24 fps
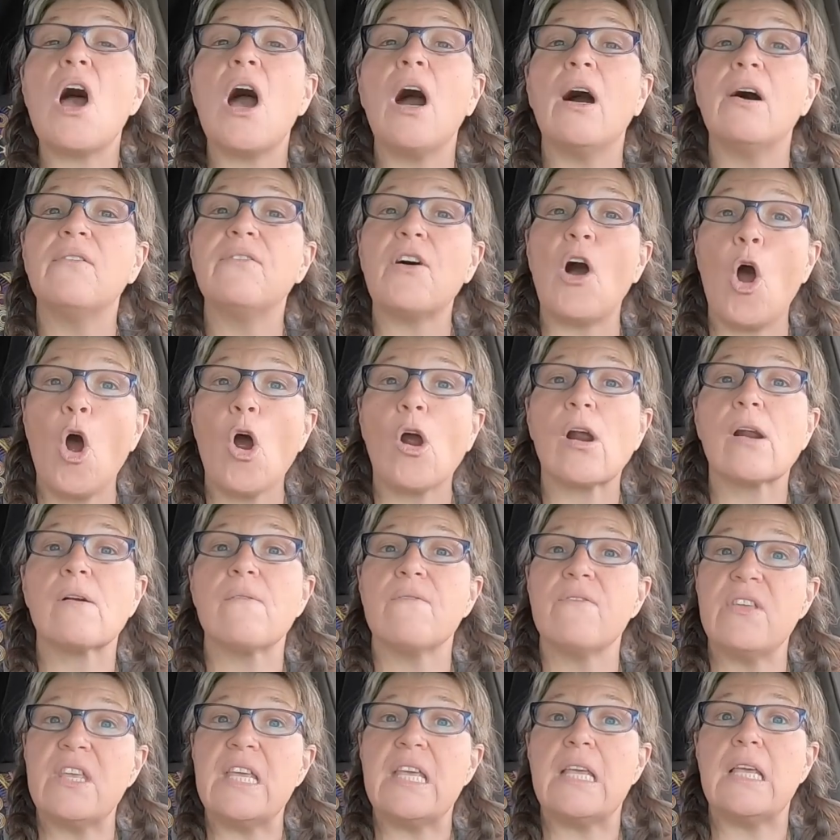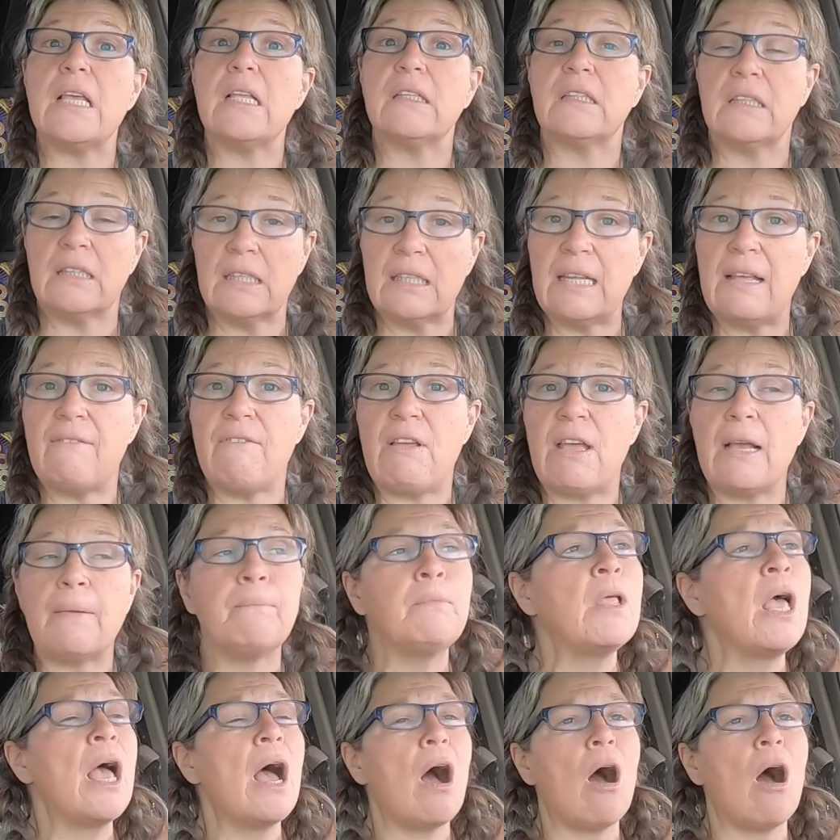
of RV living.